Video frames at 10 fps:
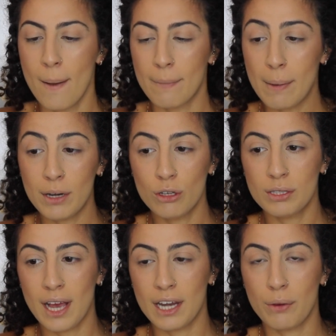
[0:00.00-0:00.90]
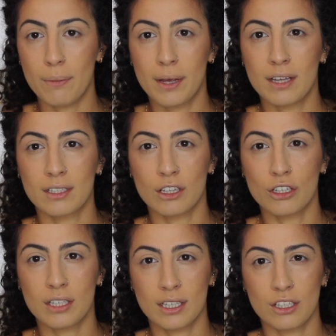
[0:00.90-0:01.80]
But I'm gonna use it anyway because it
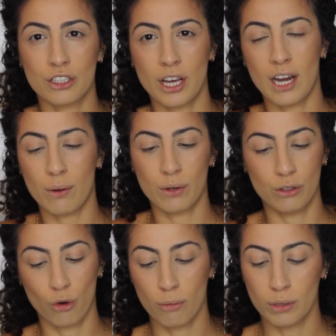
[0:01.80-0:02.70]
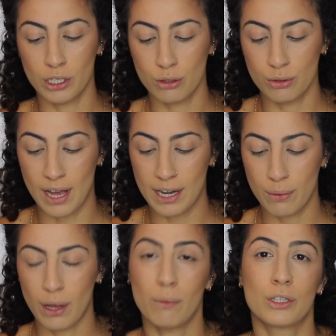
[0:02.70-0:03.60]
looks like the shade I would normally use
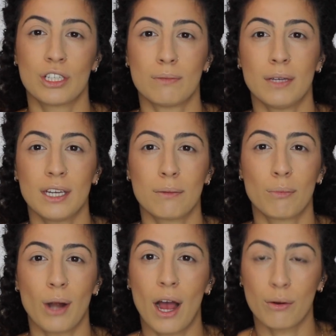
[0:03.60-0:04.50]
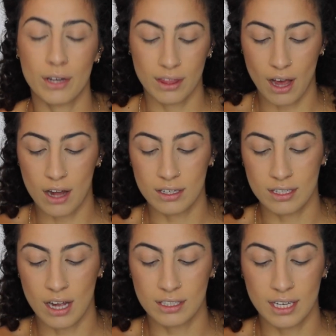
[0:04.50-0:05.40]
anyway, which is medium brown in the
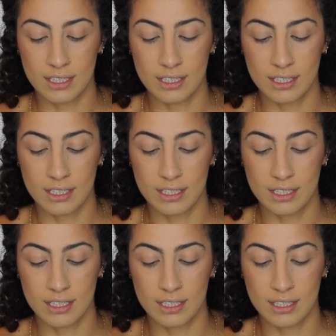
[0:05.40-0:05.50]
Anastasia